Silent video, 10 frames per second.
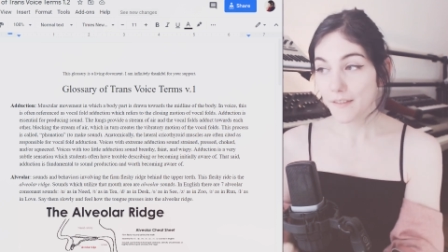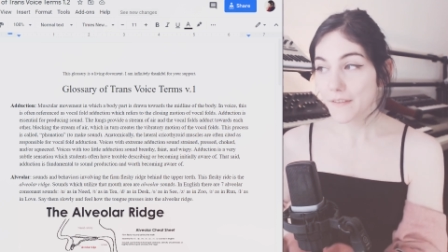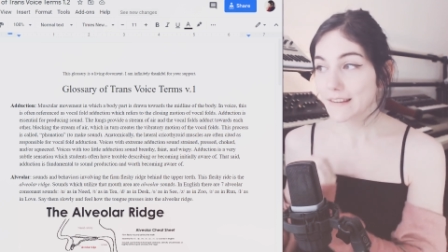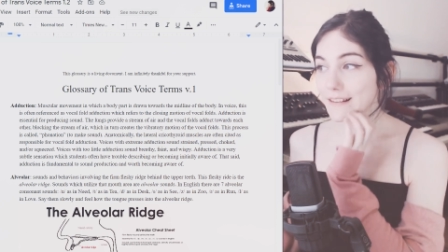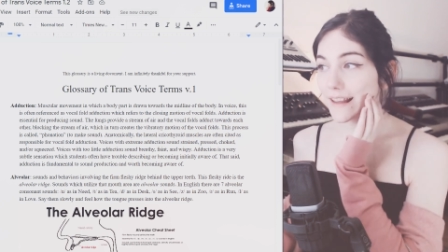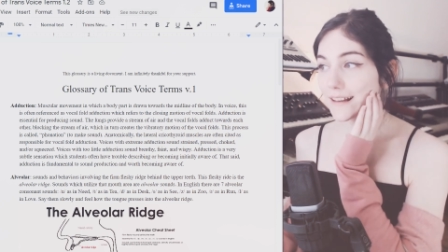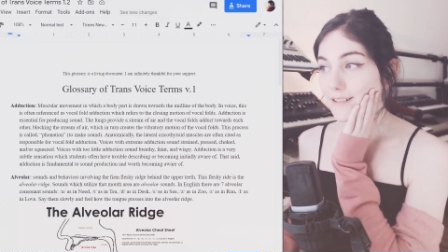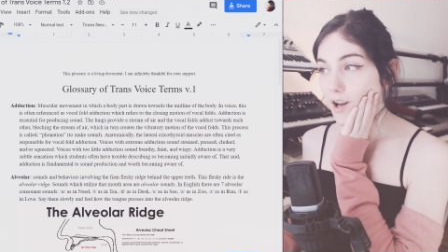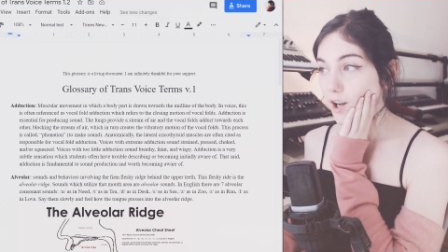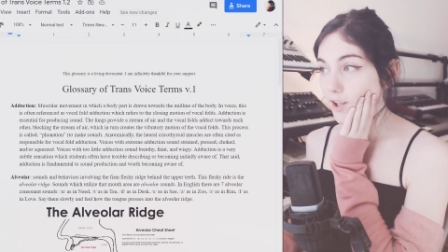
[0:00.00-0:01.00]
This is a
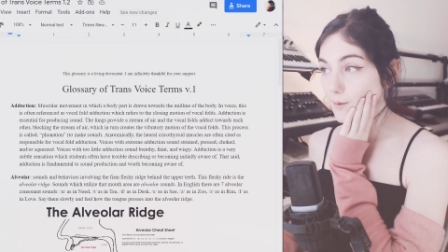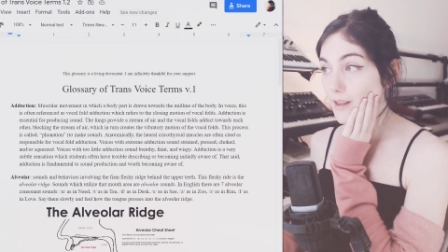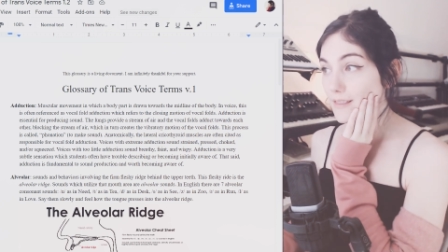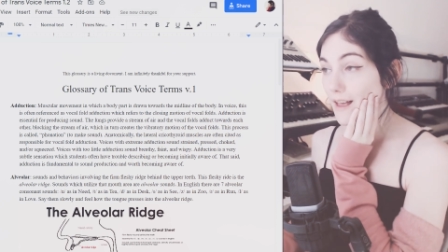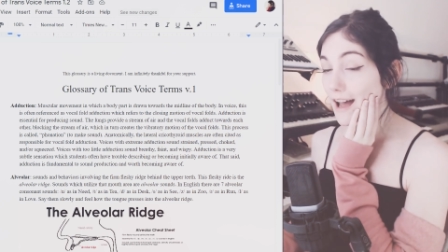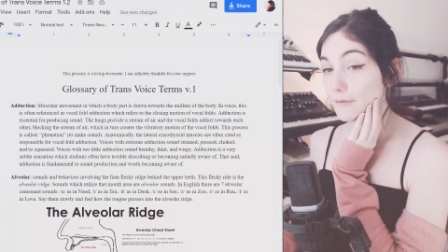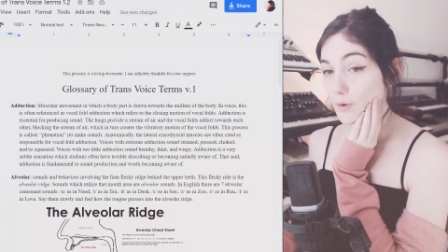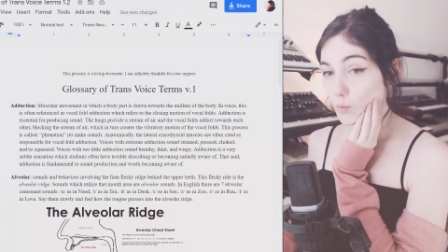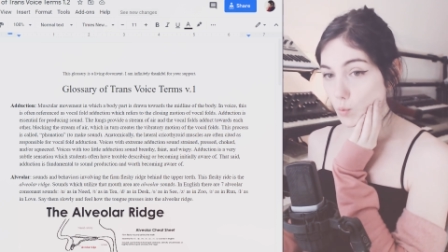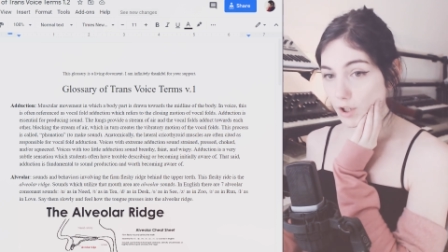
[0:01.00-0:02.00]
document that I've
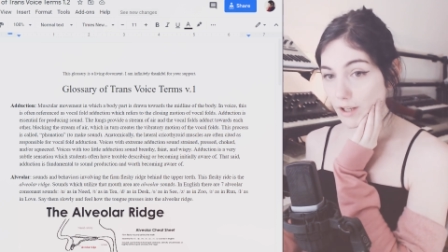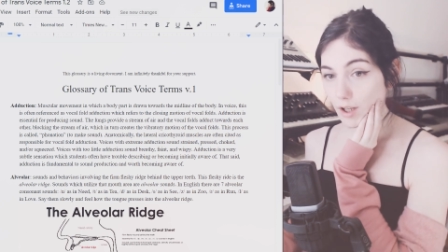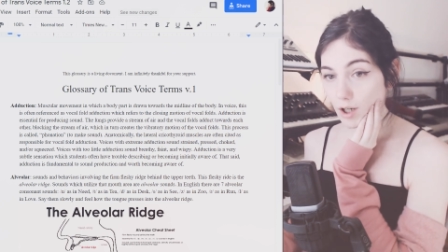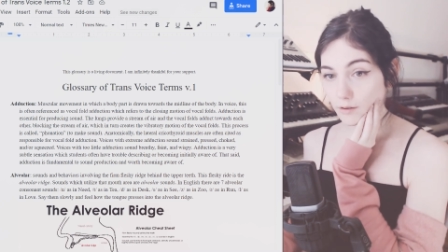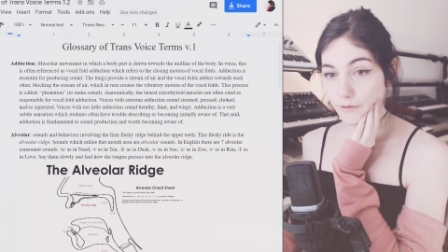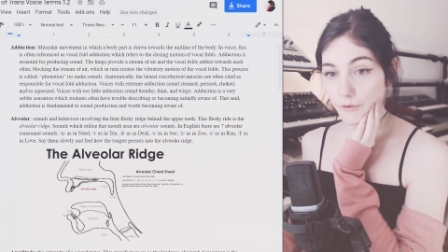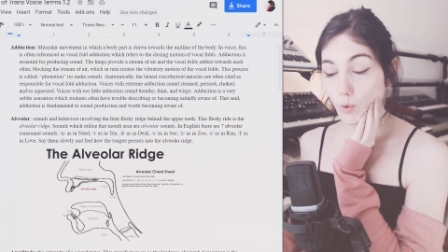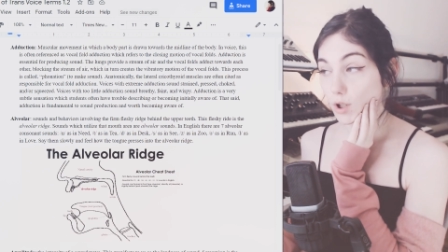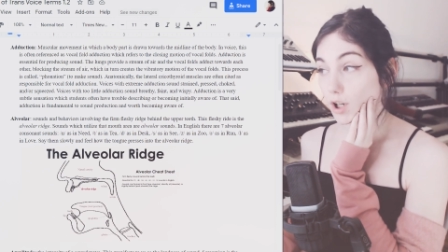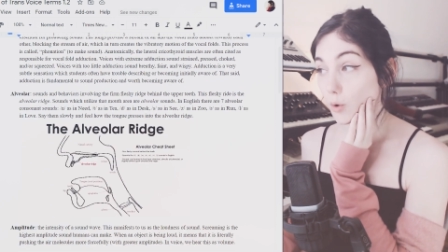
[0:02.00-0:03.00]
been working on
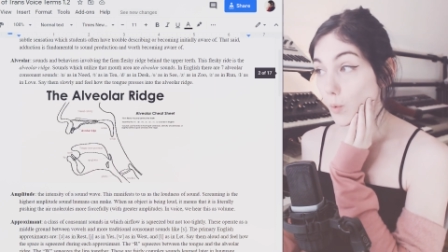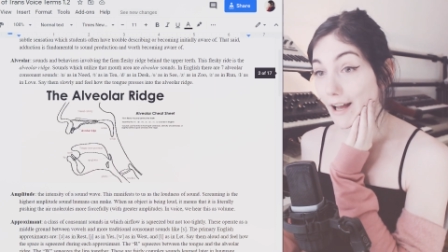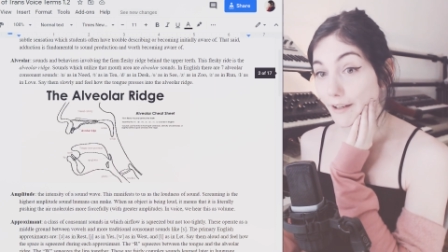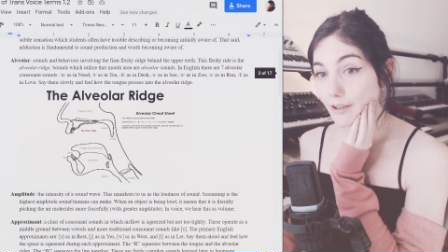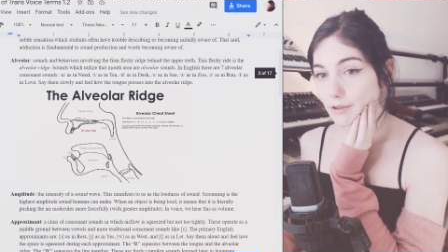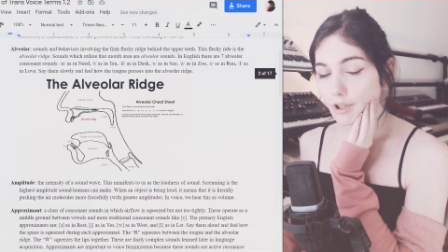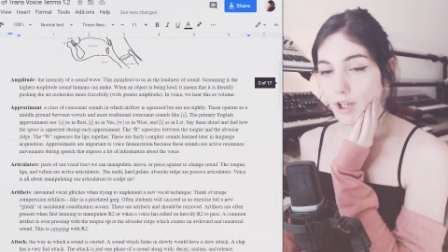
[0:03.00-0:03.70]
for a while